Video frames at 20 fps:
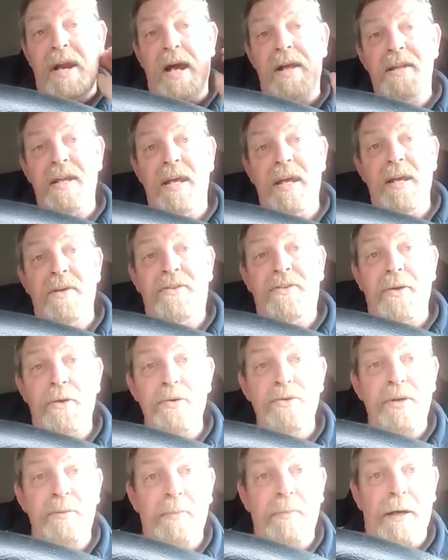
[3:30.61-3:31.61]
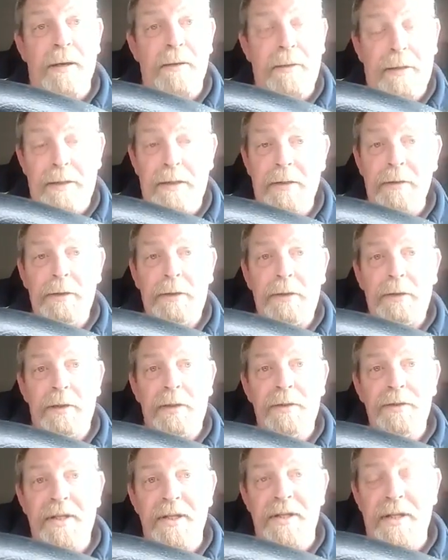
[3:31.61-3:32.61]
hit the 8,000 mark
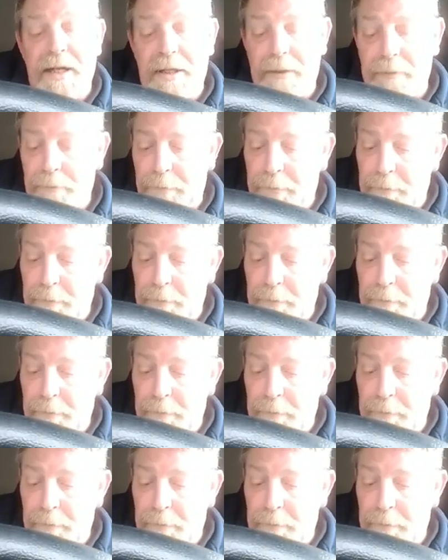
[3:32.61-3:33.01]
today.